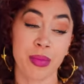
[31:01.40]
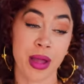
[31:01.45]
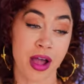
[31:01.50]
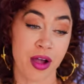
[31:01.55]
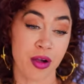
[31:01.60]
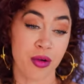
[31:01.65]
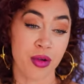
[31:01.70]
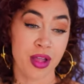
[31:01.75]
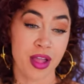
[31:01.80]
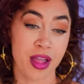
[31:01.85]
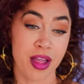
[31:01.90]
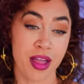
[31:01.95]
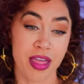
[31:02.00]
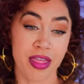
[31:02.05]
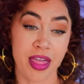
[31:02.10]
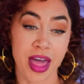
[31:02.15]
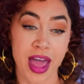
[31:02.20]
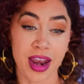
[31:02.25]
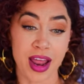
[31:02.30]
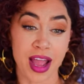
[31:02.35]
about,
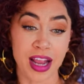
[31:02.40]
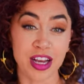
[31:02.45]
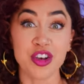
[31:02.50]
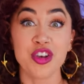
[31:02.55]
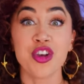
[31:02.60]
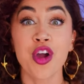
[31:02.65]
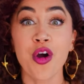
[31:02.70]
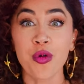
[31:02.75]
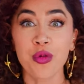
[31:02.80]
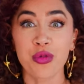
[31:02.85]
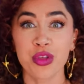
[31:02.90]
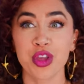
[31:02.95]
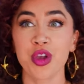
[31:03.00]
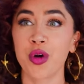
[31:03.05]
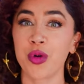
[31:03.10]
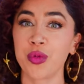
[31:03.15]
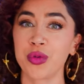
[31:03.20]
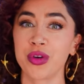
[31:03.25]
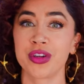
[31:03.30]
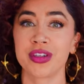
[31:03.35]
that I know the
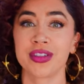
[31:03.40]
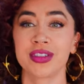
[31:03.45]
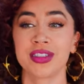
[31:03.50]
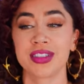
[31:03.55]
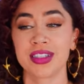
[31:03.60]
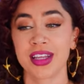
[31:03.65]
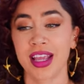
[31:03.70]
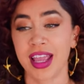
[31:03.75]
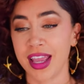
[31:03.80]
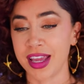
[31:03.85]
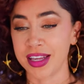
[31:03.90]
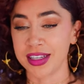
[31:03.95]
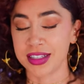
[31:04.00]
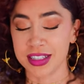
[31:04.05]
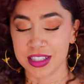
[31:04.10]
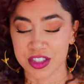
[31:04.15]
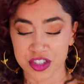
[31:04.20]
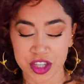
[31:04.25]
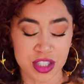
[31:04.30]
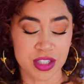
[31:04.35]
owners, and
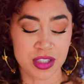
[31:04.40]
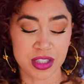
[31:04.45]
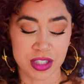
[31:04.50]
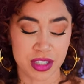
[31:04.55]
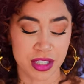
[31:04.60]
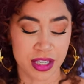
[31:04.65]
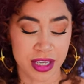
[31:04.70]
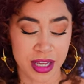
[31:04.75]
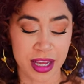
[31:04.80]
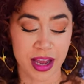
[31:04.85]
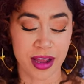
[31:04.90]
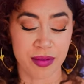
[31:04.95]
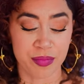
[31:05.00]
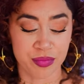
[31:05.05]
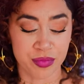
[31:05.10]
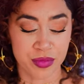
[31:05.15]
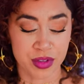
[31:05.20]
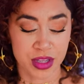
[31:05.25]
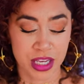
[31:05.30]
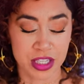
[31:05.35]
it's just, yeah,
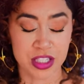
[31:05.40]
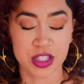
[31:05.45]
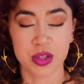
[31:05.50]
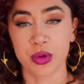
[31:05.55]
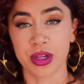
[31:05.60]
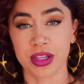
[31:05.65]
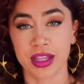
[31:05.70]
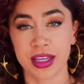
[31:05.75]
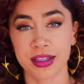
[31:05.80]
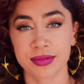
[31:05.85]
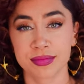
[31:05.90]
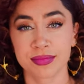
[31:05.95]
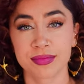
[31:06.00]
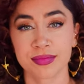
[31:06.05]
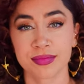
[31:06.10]
it's thrilling.